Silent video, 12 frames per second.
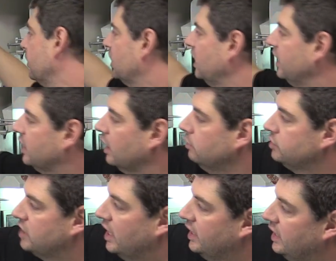clear coats
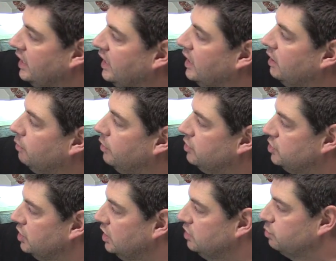down here, which
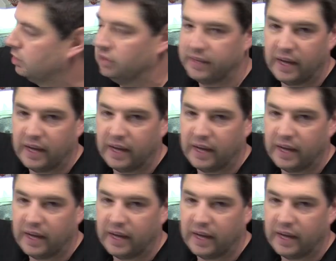is we've got the